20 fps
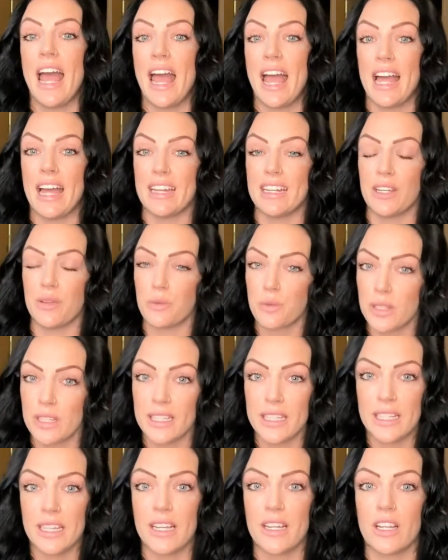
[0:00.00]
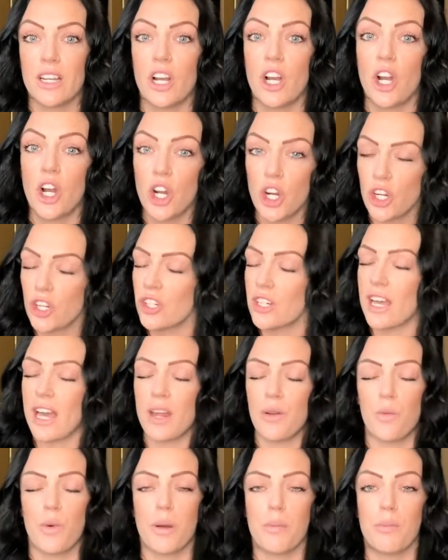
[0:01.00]
And it really hurt
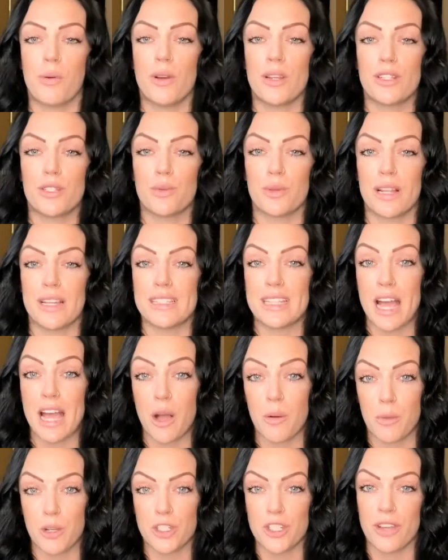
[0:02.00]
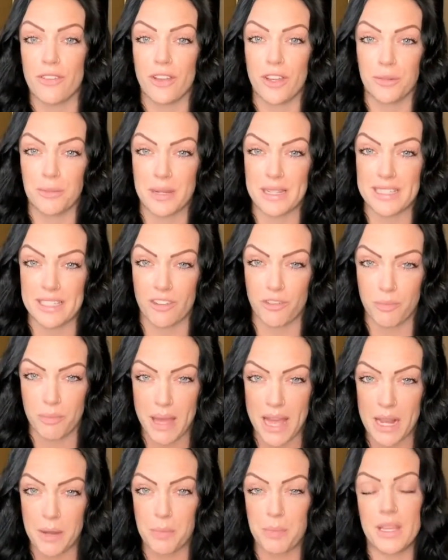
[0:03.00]
at one point to realize how much I've held myself
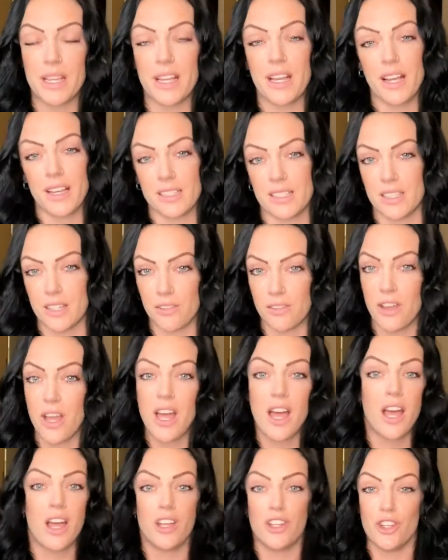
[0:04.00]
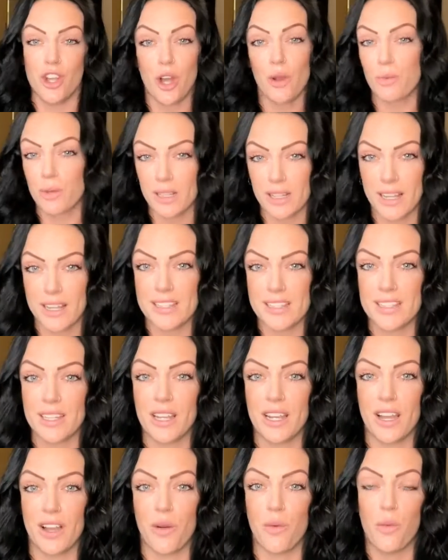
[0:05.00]
back because of not
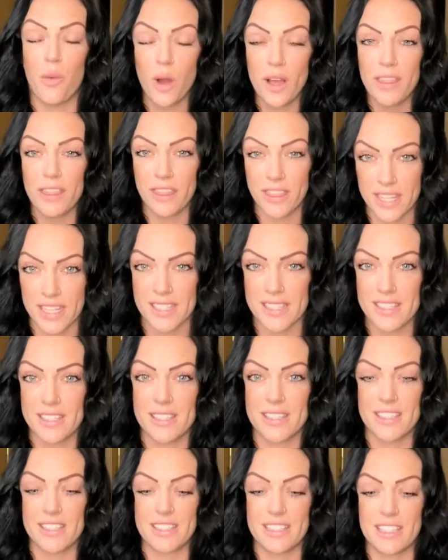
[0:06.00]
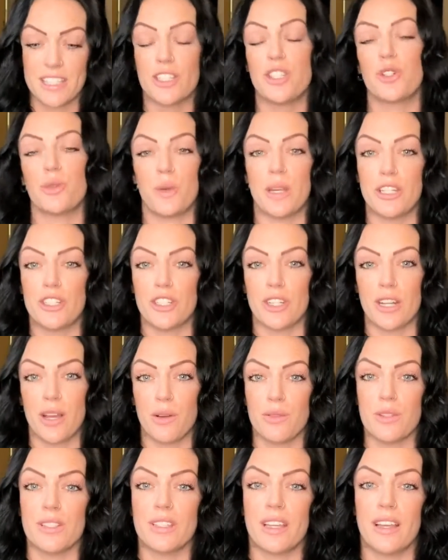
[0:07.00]
realizing what this situation I
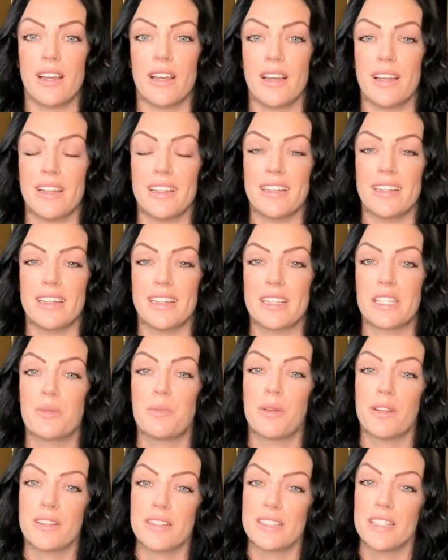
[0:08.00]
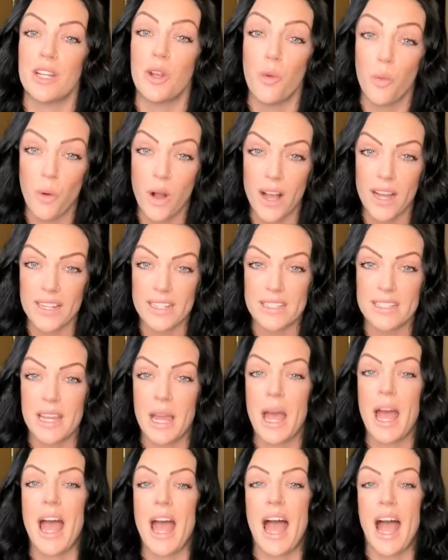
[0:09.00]
was uh, experiencing was.
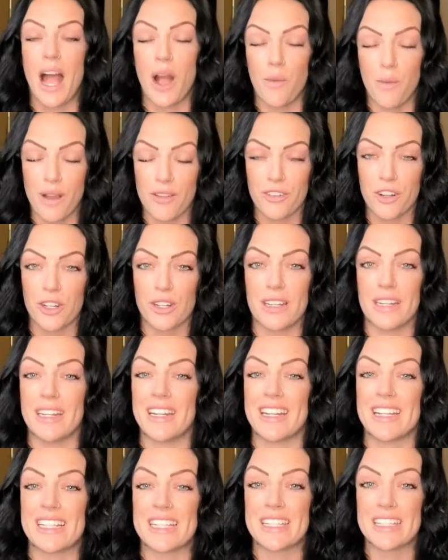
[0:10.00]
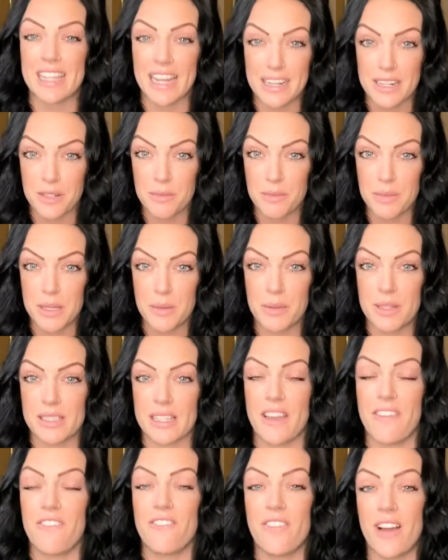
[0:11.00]
However, it excited me because
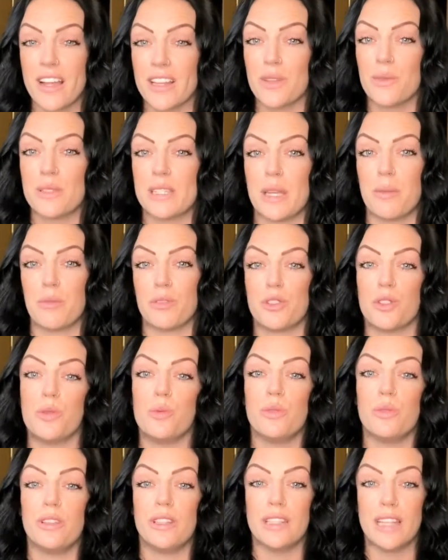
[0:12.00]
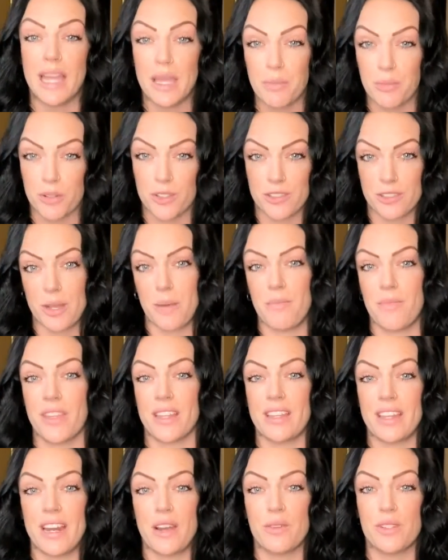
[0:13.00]
I finally was able to label
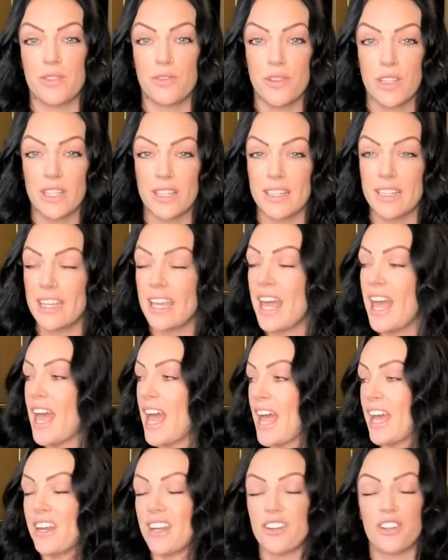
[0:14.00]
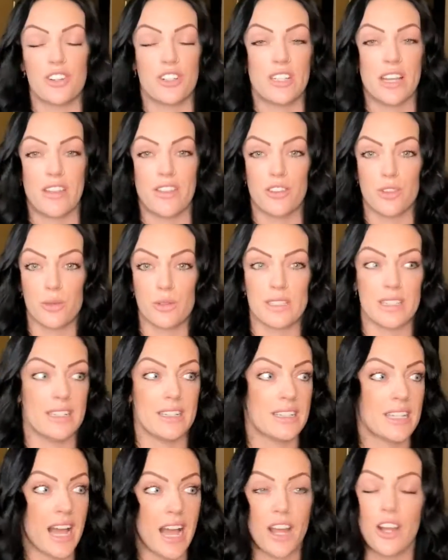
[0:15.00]
something that I was feeling and understand that there was an
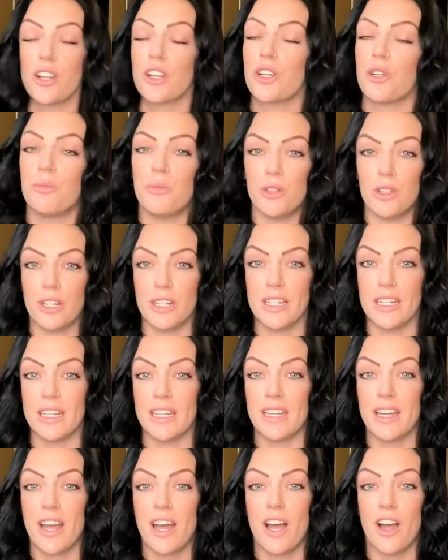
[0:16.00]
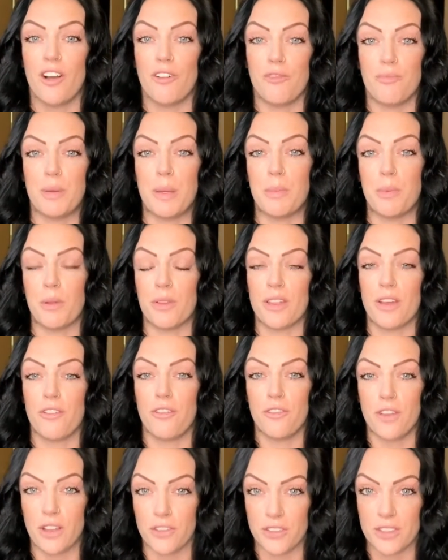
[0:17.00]
entire community of people
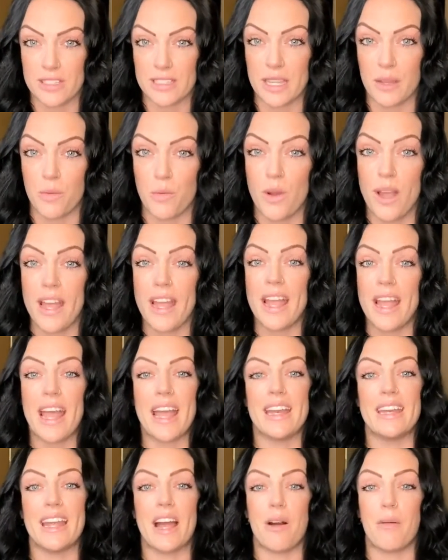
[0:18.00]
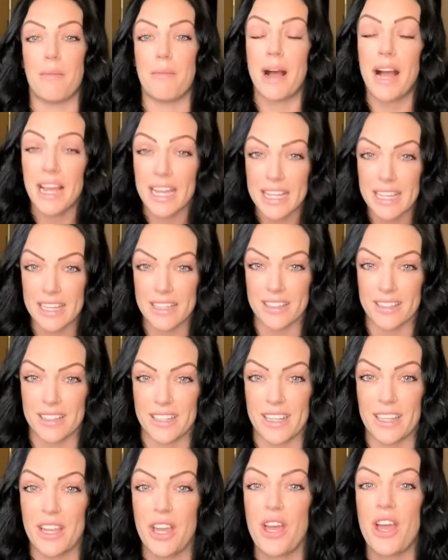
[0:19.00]
that felt the same way. And now my
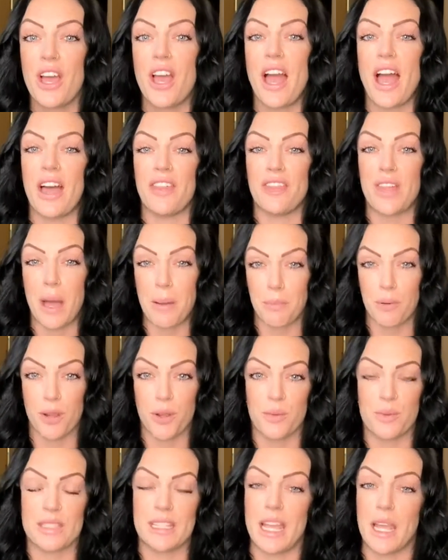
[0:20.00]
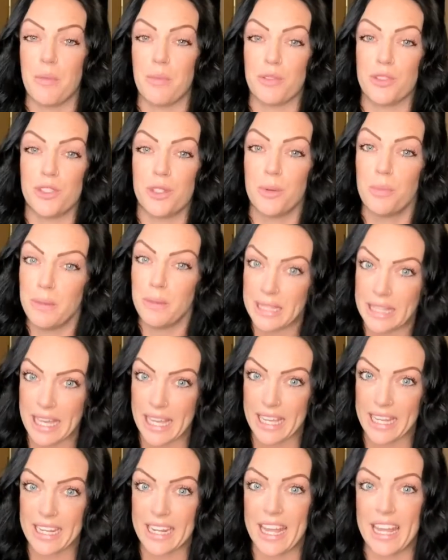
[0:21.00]
healing at that point was able to
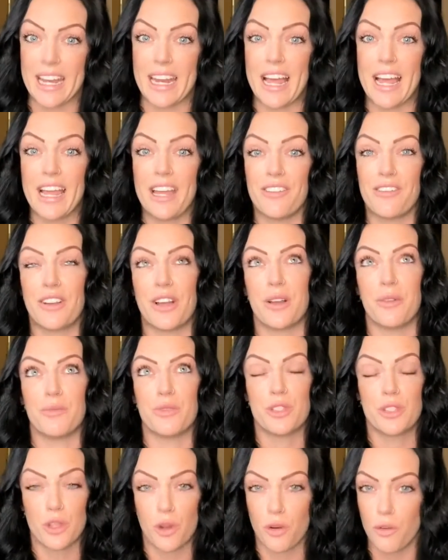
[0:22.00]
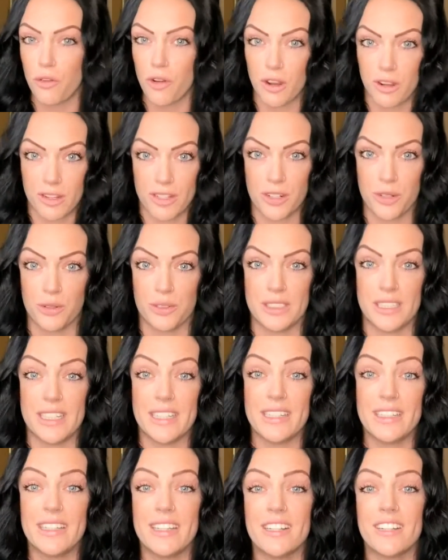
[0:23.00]
begin. And I have come so far in only
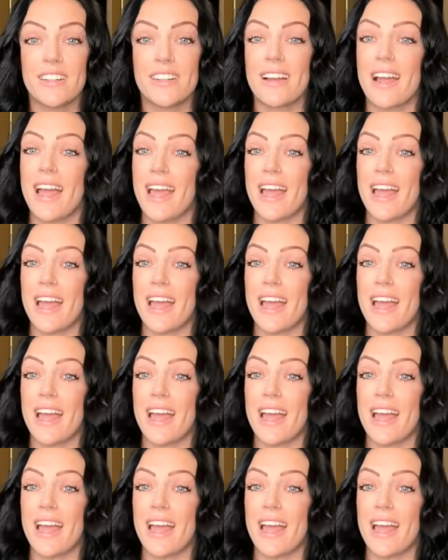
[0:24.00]
a year.